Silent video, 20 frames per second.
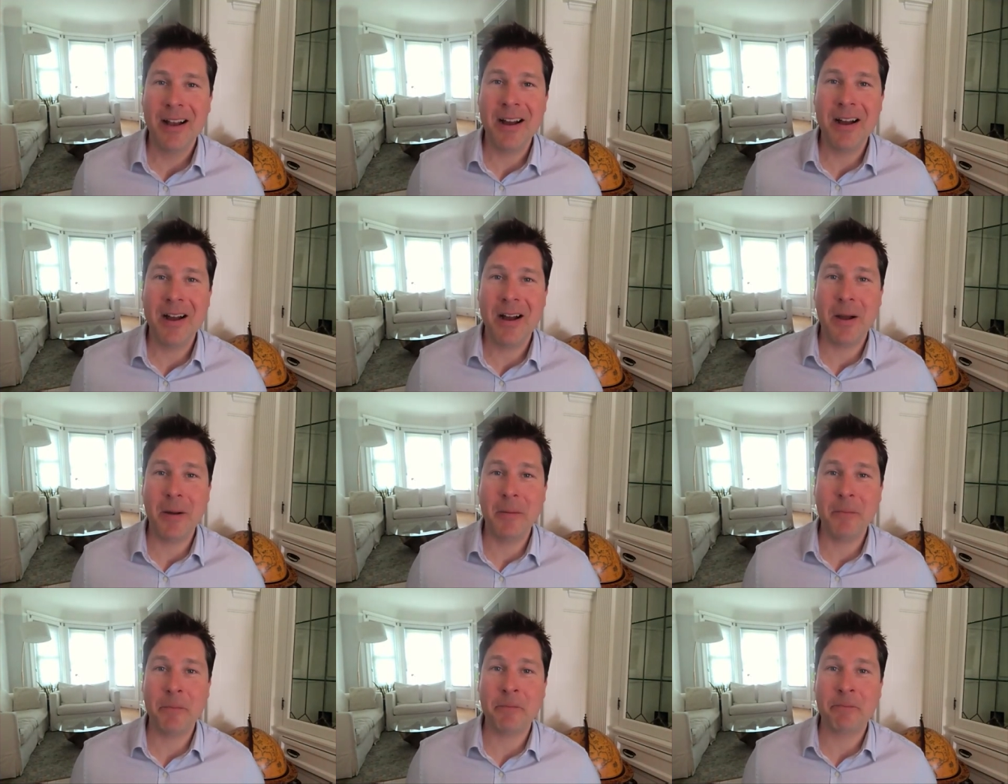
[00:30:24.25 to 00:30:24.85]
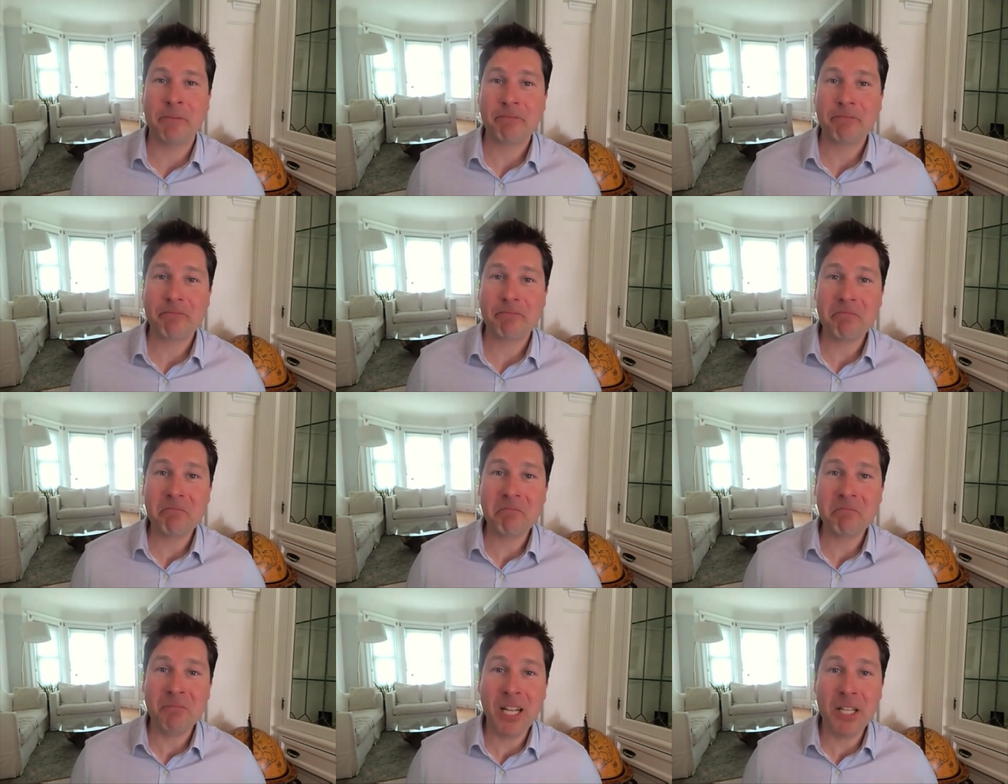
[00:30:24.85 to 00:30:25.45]

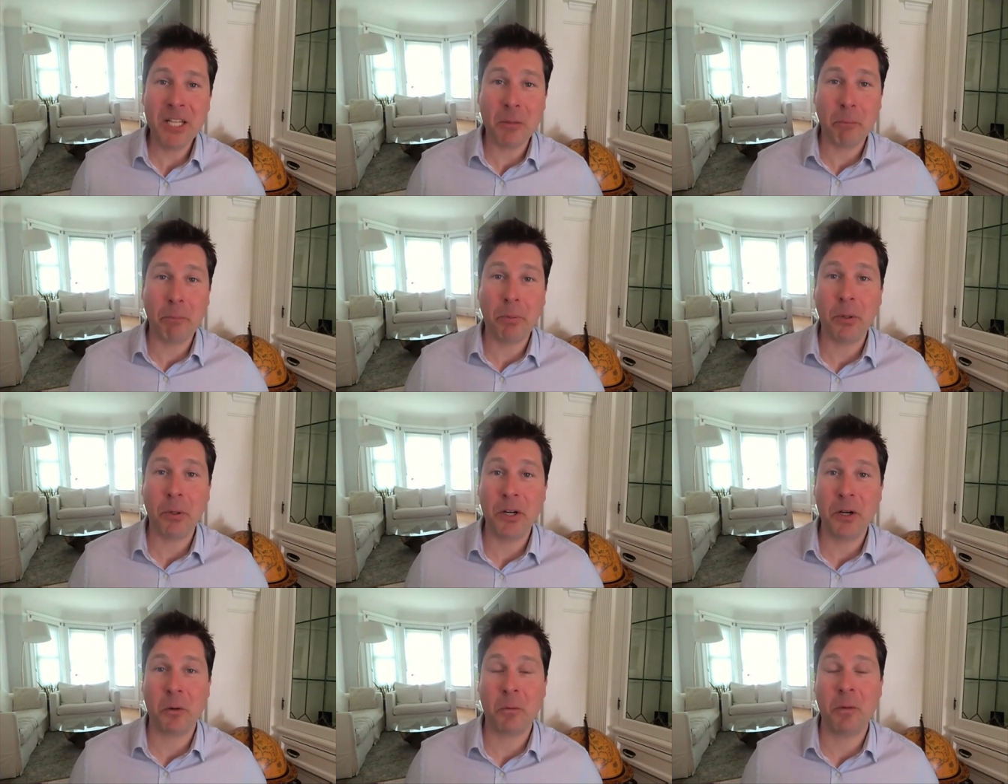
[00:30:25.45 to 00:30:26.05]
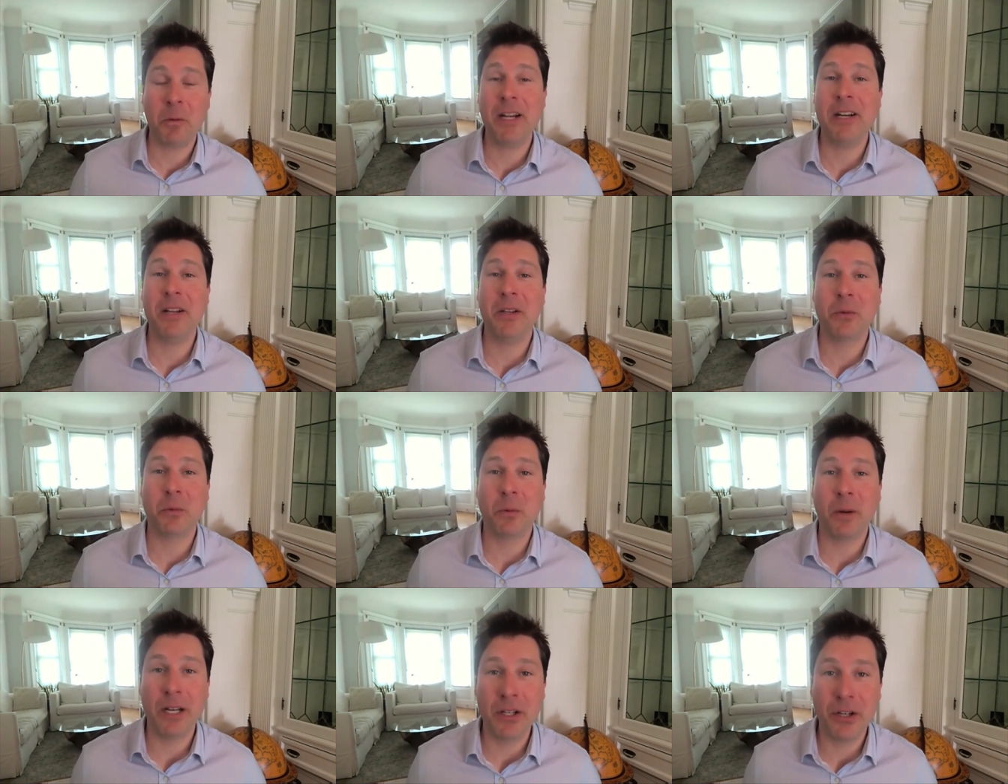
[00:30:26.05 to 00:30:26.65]
That's a pretty
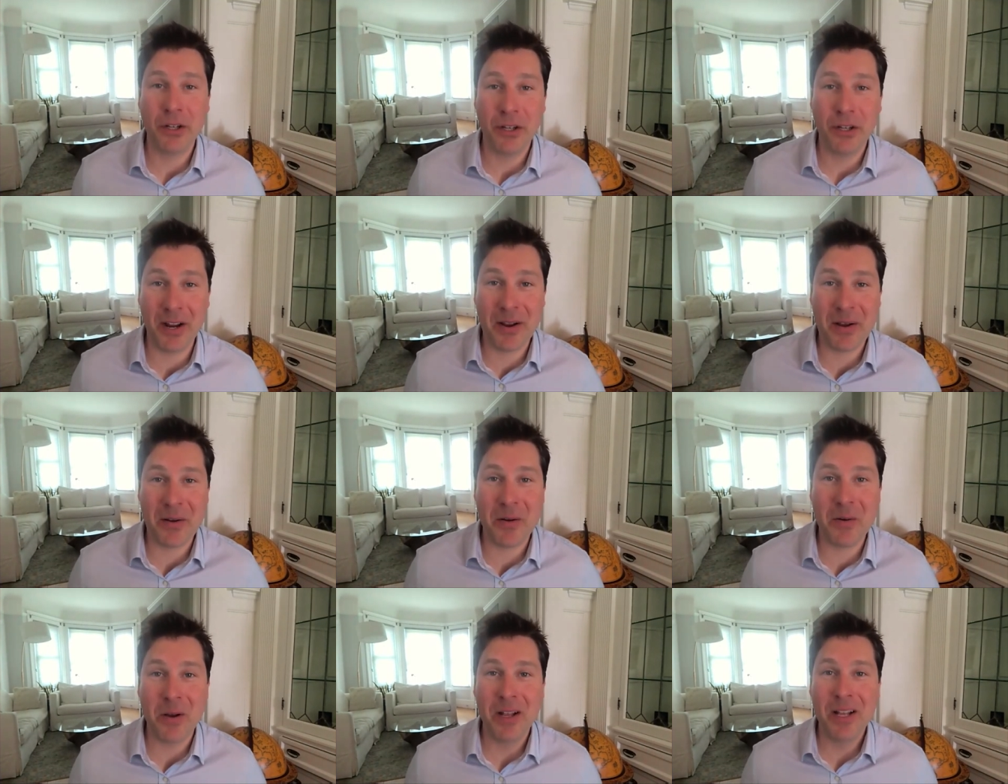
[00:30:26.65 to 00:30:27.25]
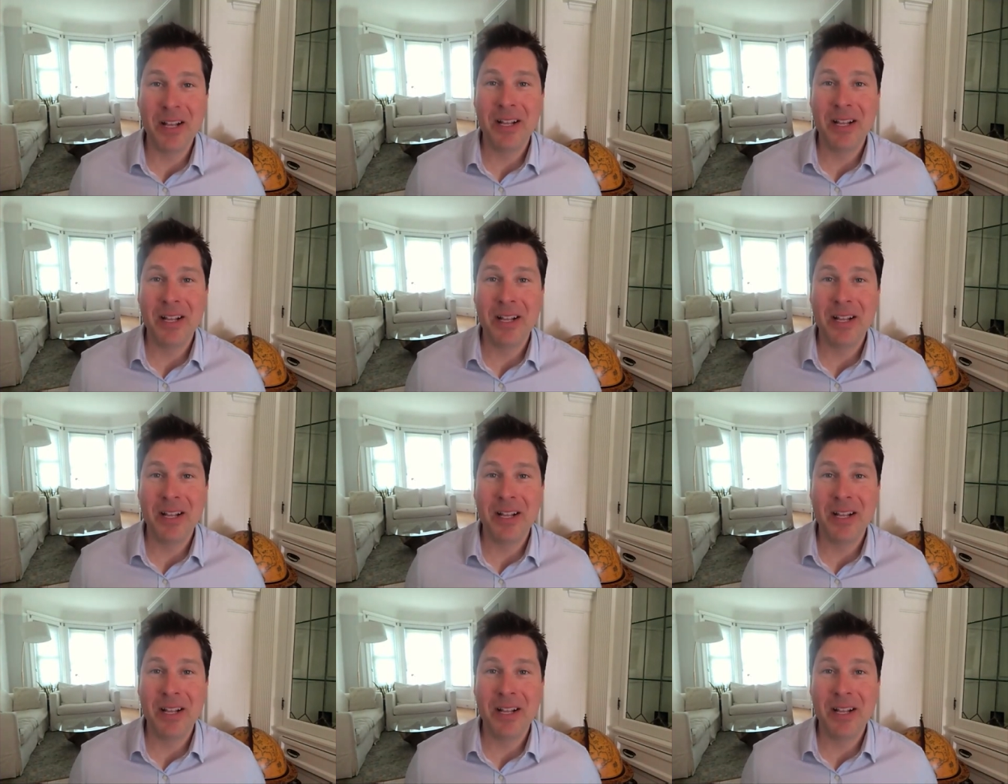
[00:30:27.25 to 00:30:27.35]
horrendous ratio